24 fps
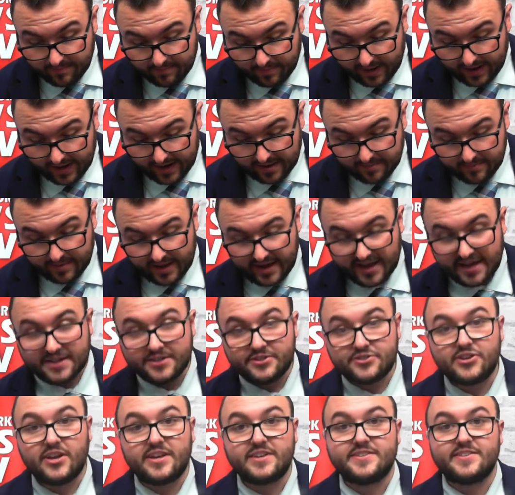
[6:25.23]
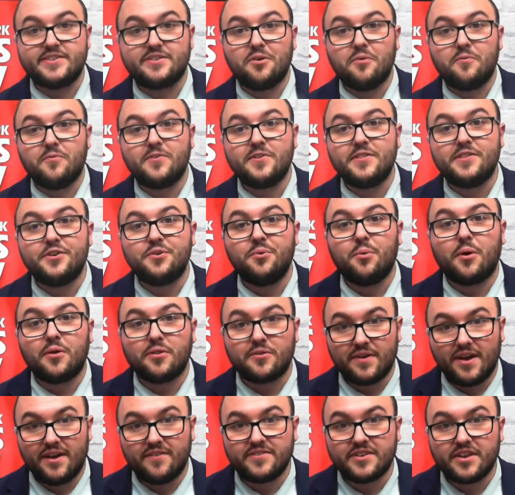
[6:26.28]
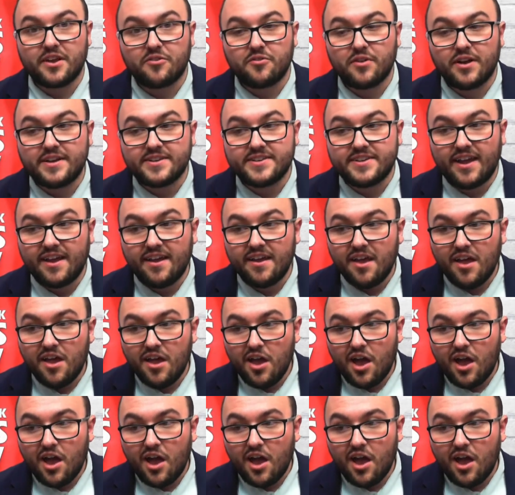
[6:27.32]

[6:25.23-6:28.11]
Pam, and Jason. Hopefully you all are having a great day.